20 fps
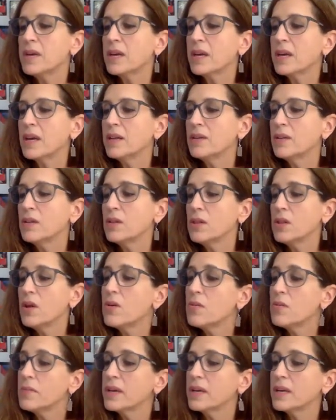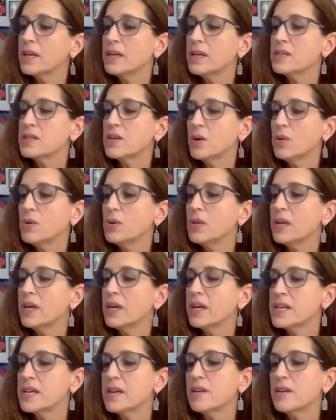rhythmic and alarming in its
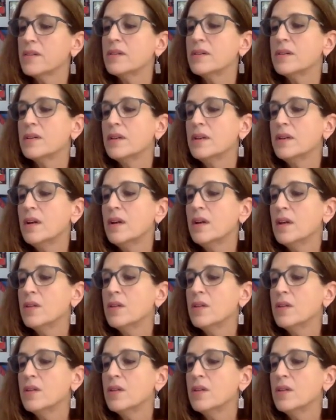goat-like tenor.